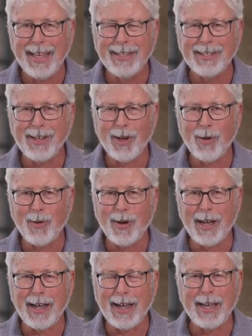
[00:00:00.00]

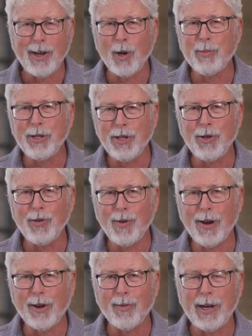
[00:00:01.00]
So I hope you
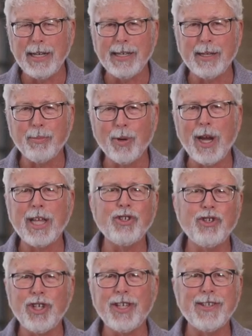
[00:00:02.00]
are ready to
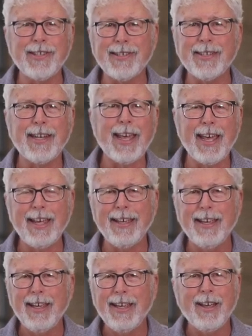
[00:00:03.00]
praise Jesus today,
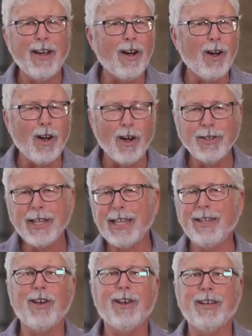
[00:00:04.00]
all
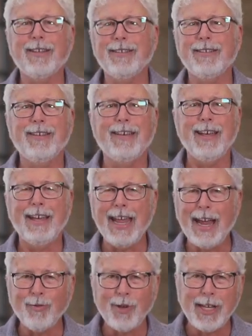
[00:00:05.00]
day long, and
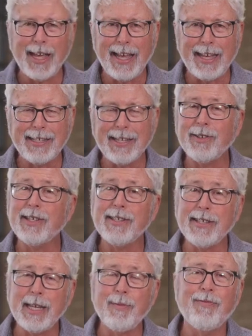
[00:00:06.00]
every day until you
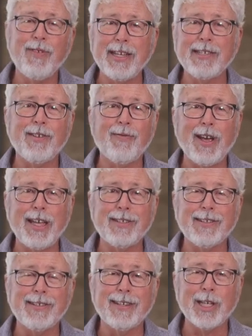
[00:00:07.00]
see him face to
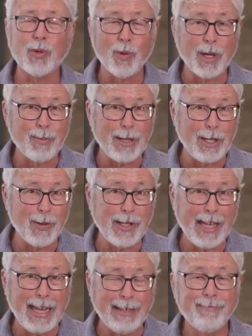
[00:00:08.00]
face, because we're going to be
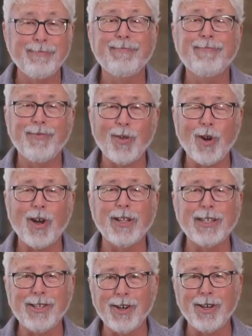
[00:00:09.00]
doing that for
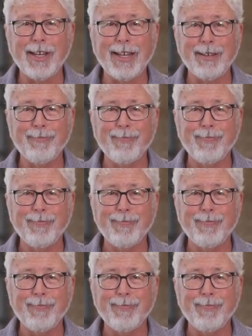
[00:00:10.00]
all eternity.